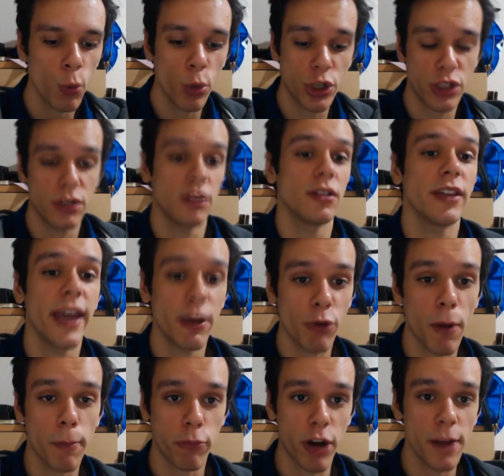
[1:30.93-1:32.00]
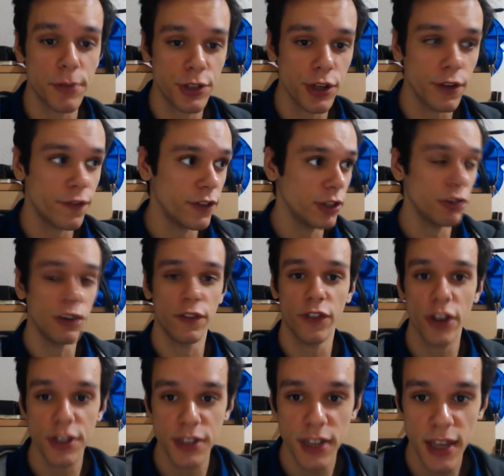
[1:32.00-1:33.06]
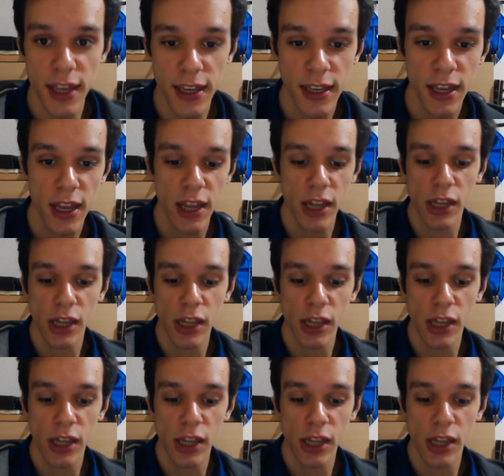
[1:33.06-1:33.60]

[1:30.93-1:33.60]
which later on preps you for university